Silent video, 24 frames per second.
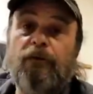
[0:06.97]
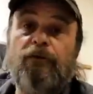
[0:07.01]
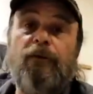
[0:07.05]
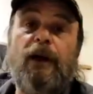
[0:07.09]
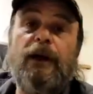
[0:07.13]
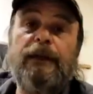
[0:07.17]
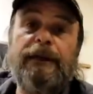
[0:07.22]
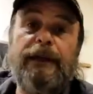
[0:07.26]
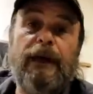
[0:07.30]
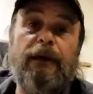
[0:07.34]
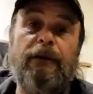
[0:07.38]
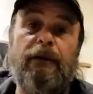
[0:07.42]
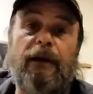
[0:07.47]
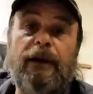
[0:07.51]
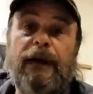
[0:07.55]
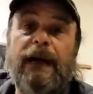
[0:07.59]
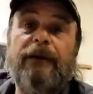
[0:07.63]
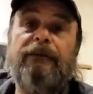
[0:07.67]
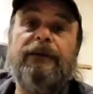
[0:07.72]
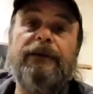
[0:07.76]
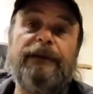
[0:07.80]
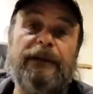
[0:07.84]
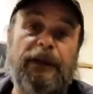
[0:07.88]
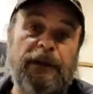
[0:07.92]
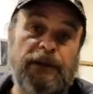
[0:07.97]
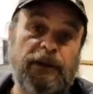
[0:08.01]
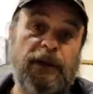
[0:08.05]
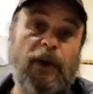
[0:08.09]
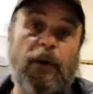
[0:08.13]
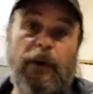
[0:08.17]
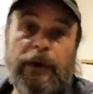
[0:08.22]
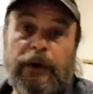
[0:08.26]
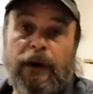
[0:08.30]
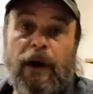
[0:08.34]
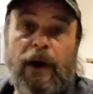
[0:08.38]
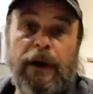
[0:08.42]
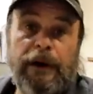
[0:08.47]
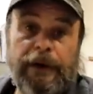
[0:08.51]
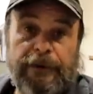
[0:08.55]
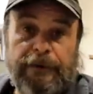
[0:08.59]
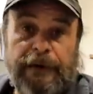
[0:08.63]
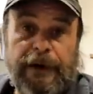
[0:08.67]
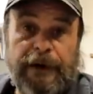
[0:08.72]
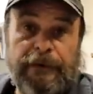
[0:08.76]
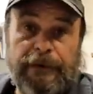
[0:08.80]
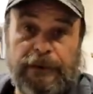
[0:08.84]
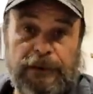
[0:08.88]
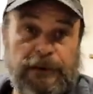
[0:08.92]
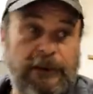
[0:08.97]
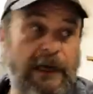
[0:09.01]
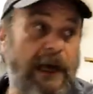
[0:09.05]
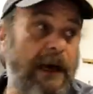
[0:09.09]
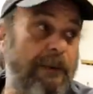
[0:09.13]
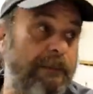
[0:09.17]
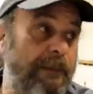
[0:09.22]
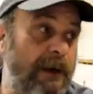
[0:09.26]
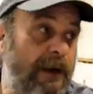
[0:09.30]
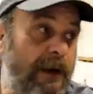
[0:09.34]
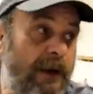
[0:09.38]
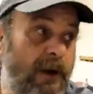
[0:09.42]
a rundown on everything that's going on around the shop.